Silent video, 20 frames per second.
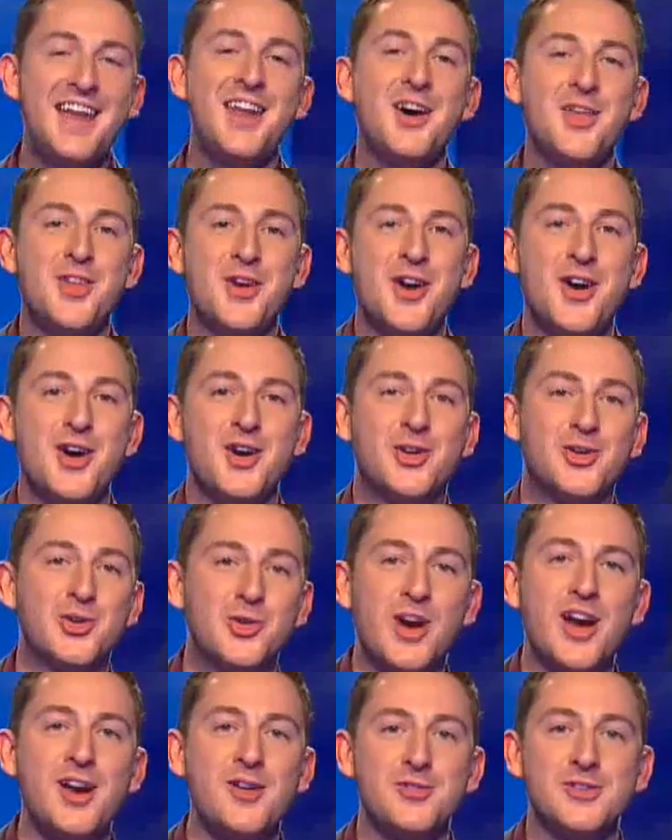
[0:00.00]
Another
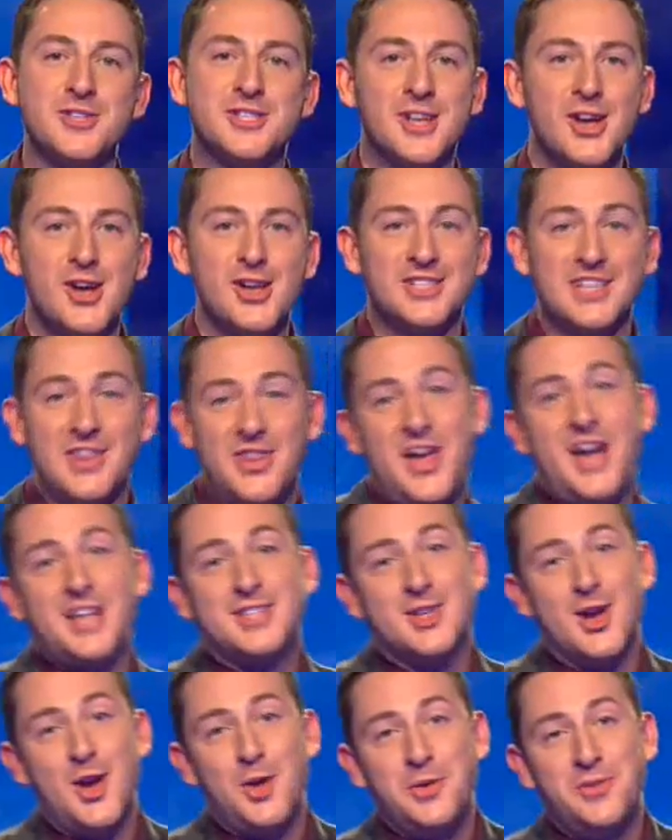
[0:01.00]
great result and
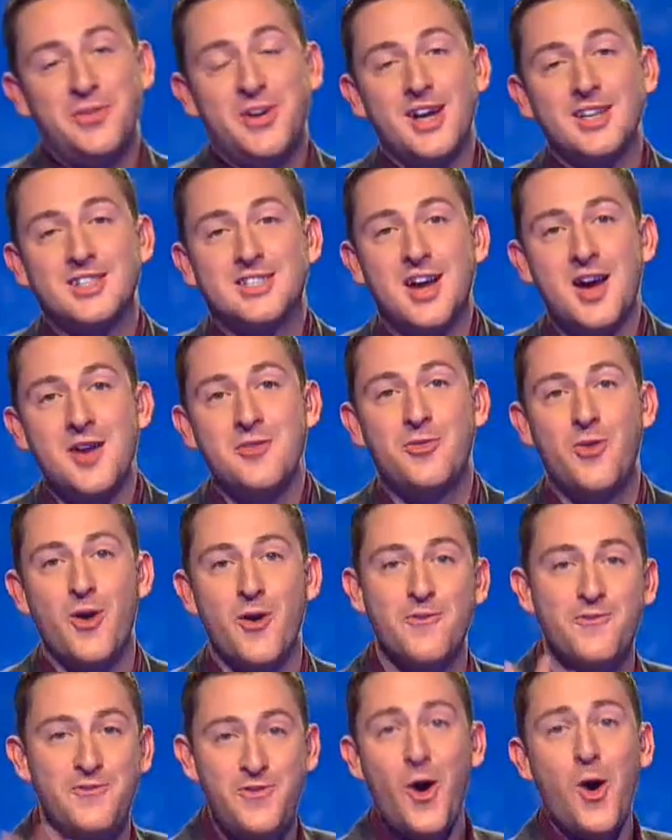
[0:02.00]
that's all we've got time for.
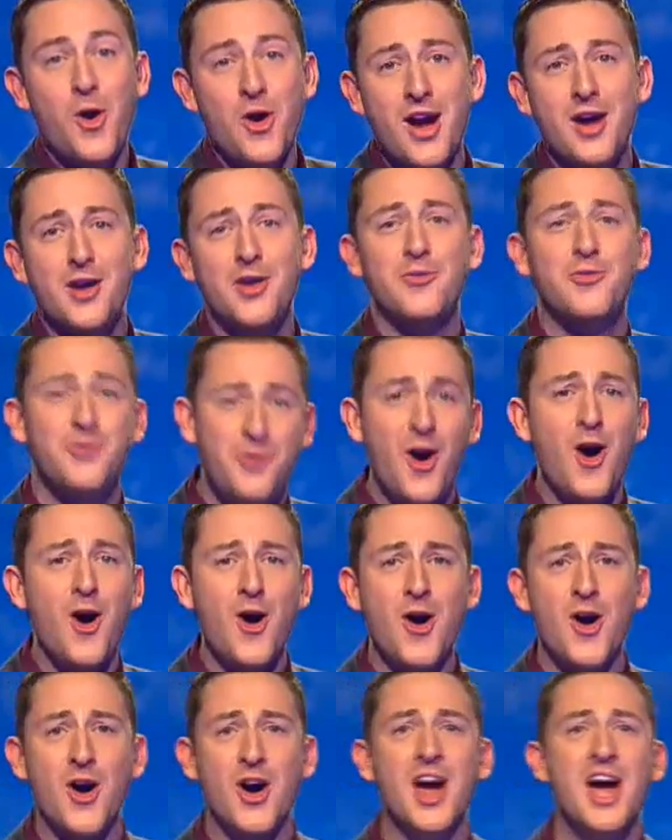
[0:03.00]
Four out of four!